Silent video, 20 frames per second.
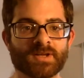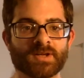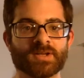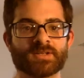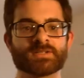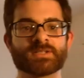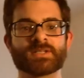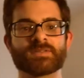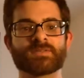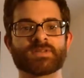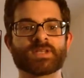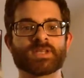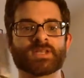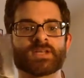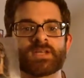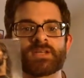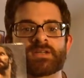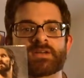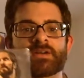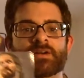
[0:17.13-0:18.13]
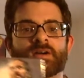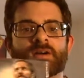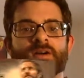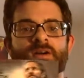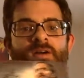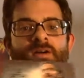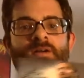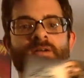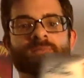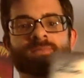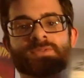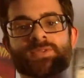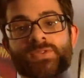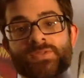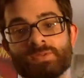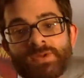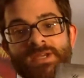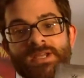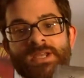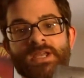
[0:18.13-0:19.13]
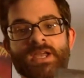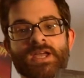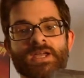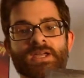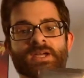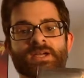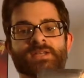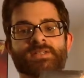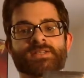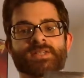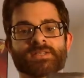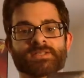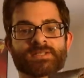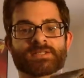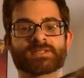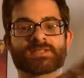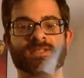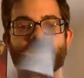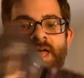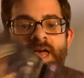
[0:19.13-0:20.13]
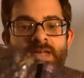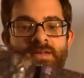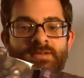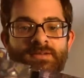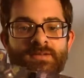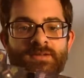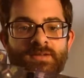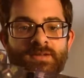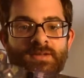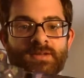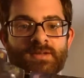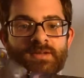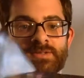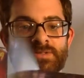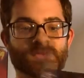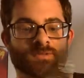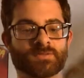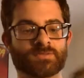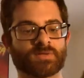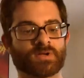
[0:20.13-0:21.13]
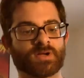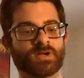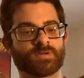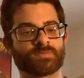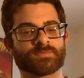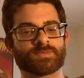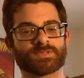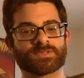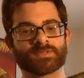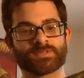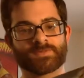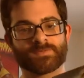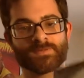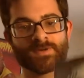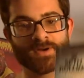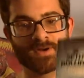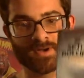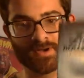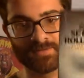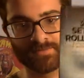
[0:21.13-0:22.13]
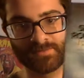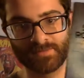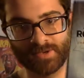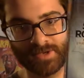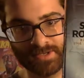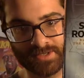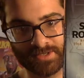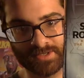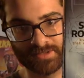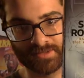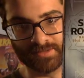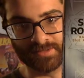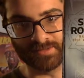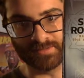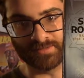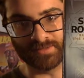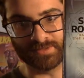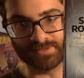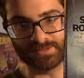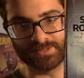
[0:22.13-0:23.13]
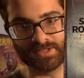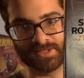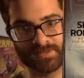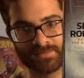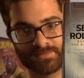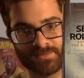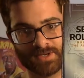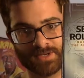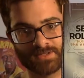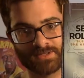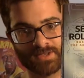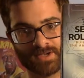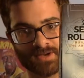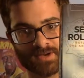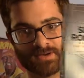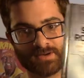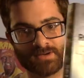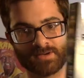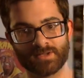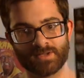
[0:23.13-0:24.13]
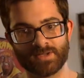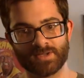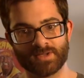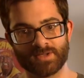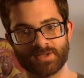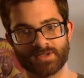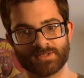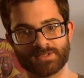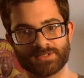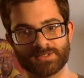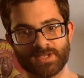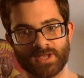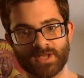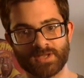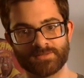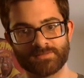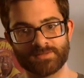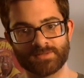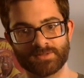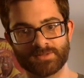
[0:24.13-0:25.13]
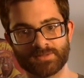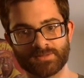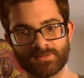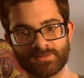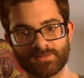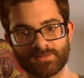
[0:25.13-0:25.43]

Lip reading: DVD, 3 disc set. So this is the front cover right here. We see him right there. Side view.